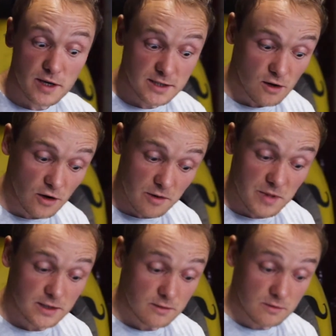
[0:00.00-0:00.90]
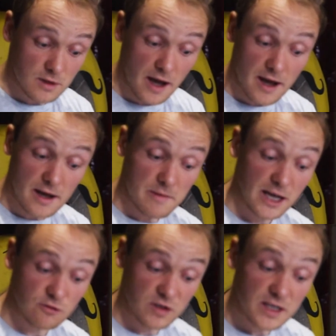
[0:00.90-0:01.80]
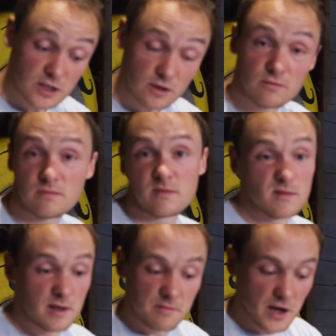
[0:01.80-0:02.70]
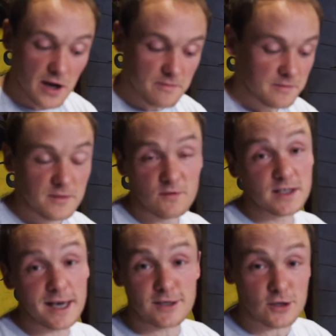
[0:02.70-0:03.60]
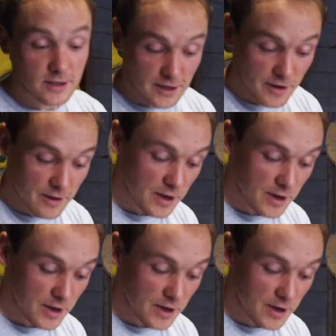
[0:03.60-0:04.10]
It's not going to be as traditional, but if it tastes good, do it.